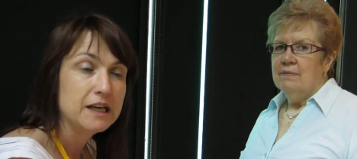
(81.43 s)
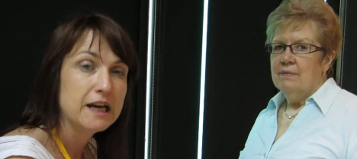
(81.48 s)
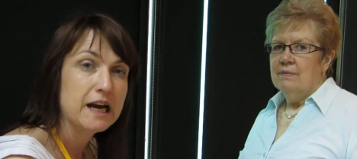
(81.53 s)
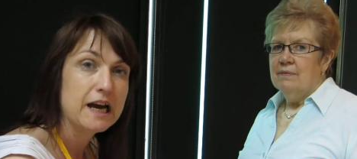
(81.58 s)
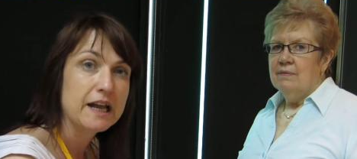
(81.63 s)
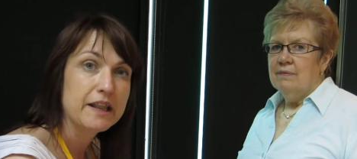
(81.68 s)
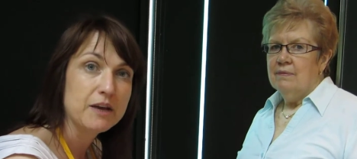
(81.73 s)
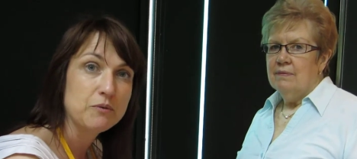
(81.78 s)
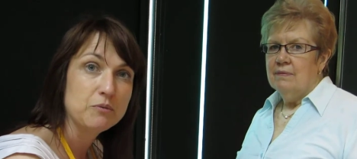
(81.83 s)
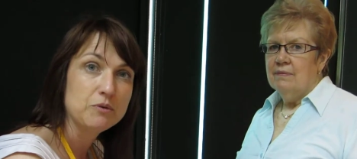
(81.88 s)

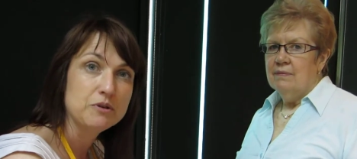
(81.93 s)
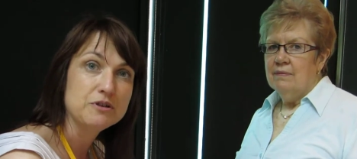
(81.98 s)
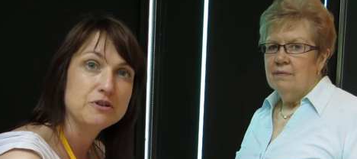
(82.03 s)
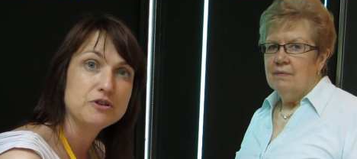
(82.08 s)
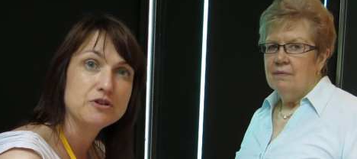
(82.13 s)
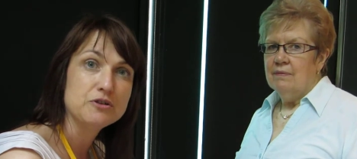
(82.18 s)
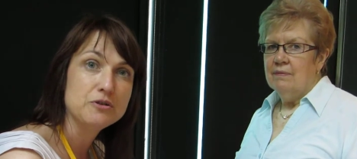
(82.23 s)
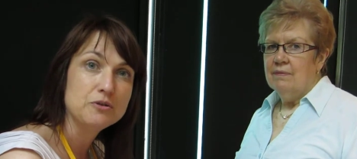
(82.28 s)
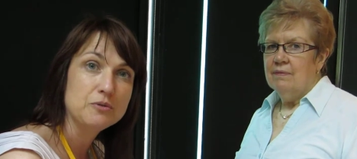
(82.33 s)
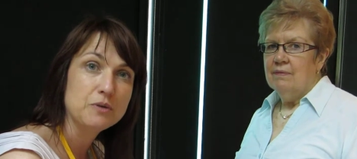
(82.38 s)
Speaker 1: and then we would
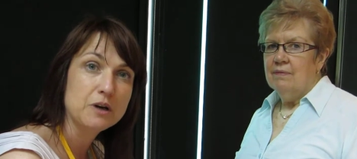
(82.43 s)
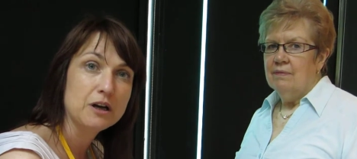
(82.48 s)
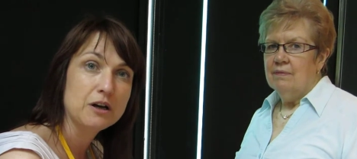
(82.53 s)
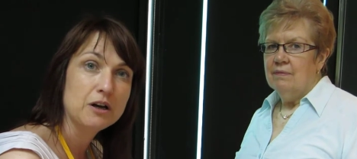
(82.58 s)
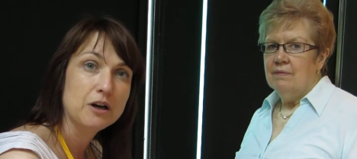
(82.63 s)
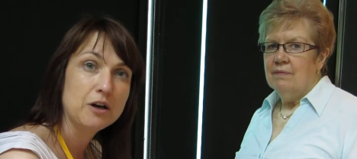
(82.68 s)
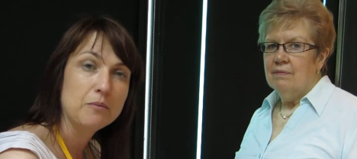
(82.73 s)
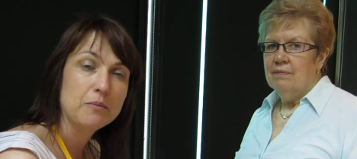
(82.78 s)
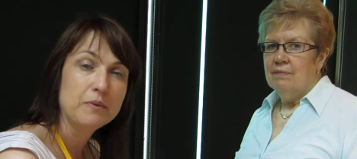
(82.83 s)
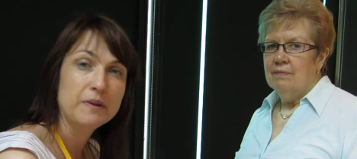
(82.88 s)
do
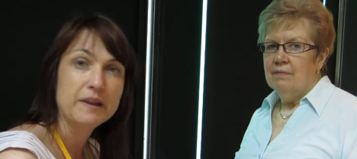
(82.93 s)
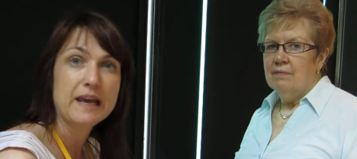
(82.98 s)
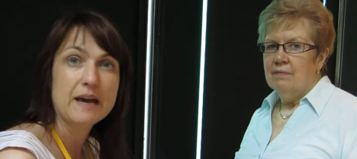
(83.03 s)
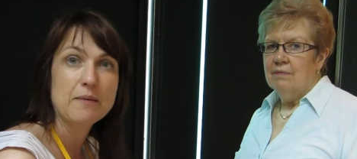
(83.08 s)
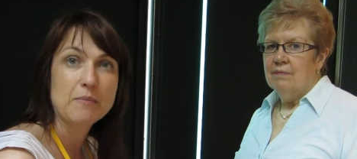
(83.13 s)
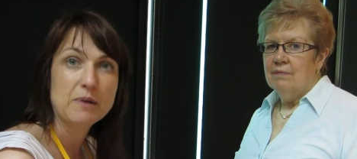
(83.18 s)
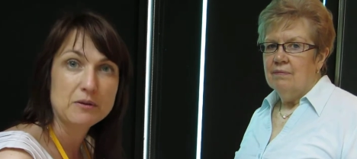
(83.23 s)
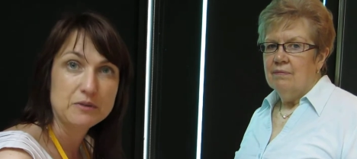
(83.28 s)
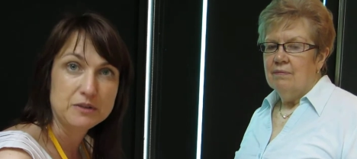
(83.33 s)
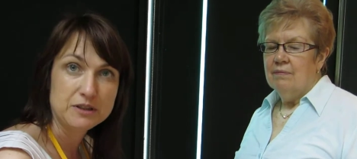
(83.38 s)
um, the
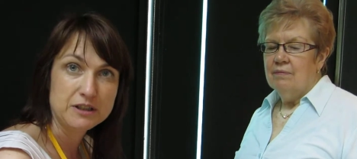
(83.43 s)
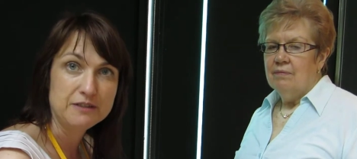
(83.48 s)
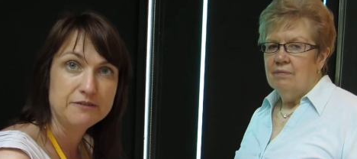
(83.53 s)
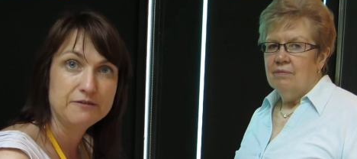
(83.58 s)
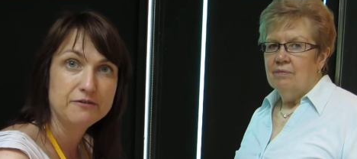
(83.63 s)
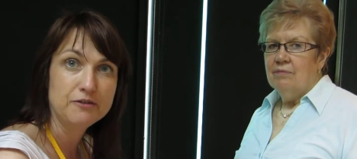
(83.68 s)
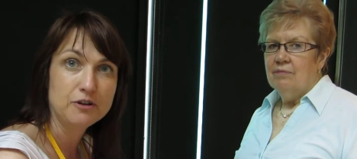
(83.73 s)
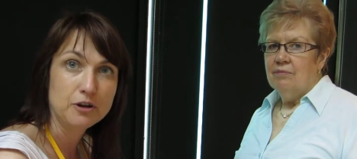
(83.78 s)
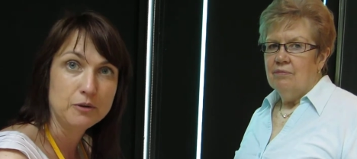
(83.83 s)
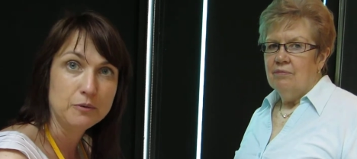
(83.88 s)
MLD
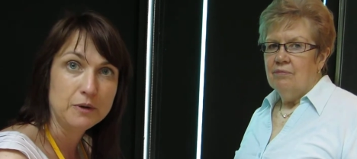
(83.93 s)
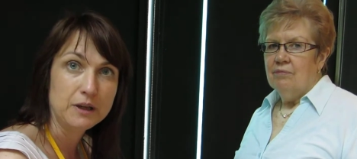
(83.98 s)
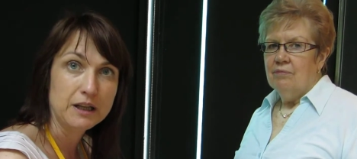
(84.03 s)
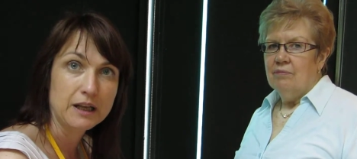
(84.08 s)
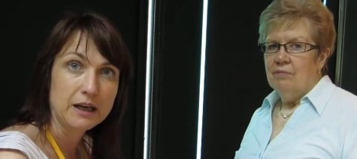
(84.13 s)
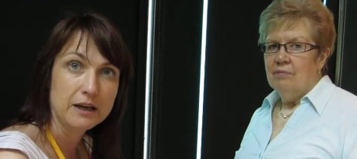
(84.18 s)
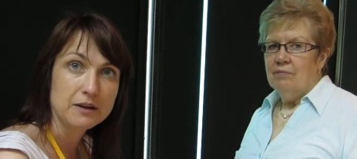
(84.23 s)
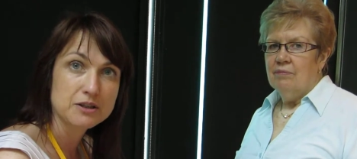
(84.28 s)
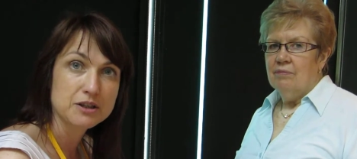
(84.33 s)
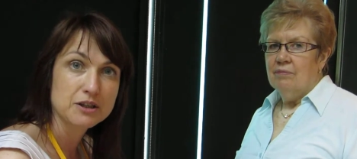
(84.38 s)
following
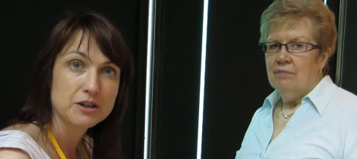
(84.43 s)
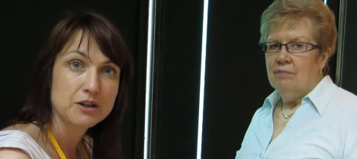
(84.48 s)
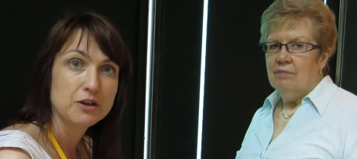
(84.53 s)
that.